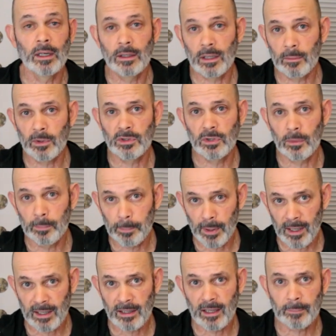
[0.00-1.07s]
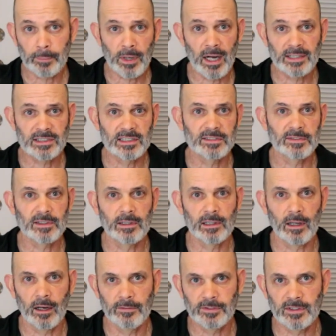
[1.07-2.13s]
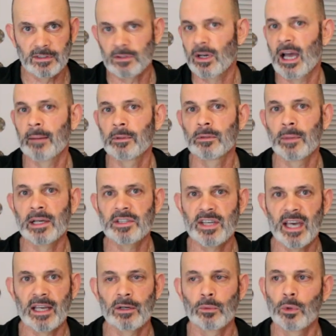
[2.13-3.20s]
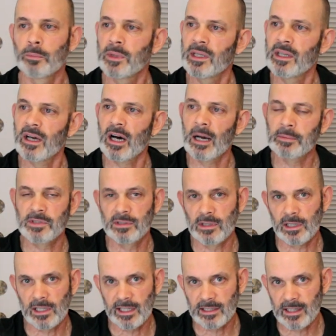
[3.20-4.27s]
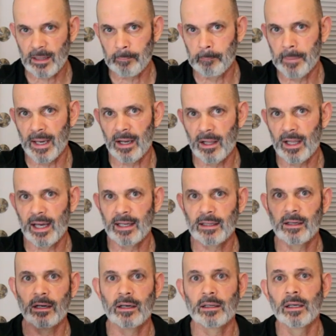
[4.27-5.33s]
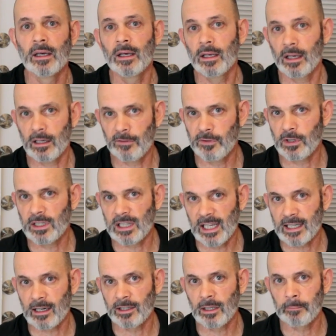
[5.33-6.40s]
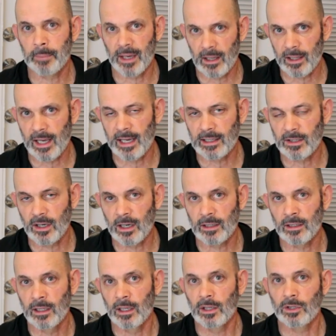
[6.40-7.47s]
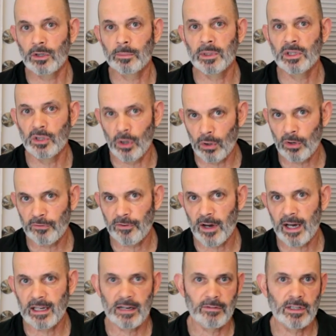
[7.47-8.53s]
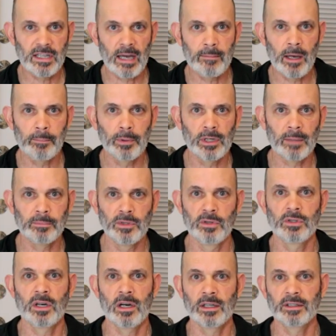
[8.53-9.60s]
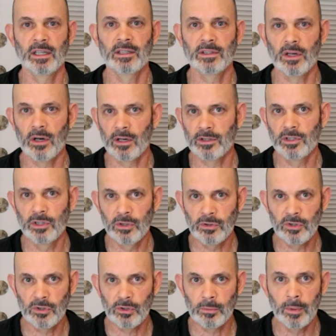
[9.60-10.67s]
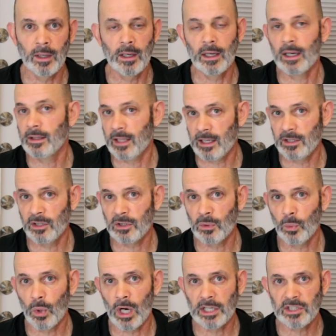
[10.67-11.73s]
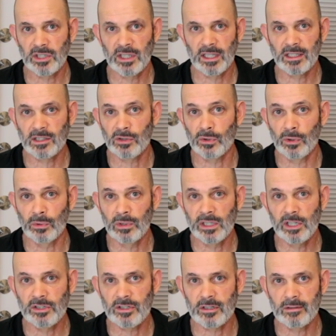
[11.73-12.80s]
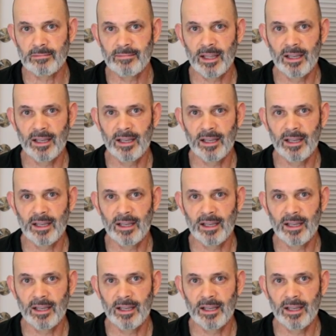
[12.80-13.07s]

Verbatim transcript: Number two, part of the process of, of, subscribing to my channel will be the option to click the bell icon. And if you click on the bell icon, you'll be notified every time I put up new content on YouTube, and then you can watch it at your own leisure.